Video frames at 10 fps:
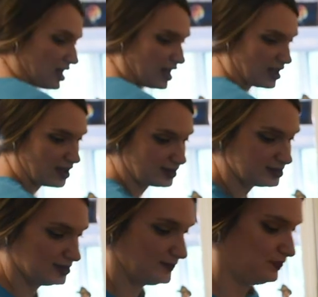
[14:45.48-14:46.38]
guys.
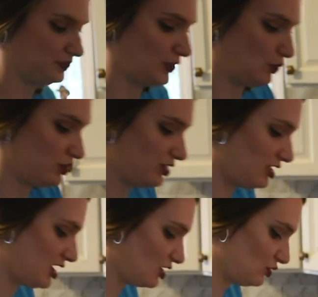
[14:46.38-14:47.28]
We're
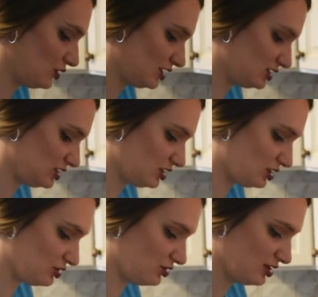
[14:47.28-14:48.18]
then going
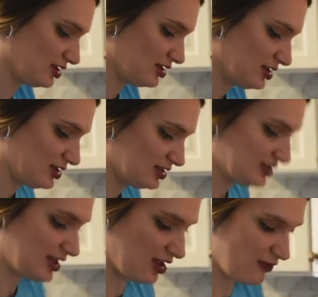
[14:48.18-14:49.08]
to
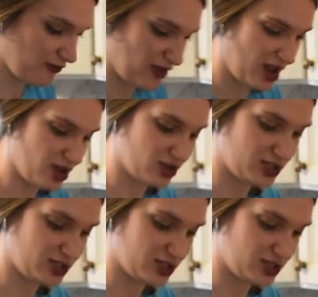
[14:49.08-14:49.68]
see how fine our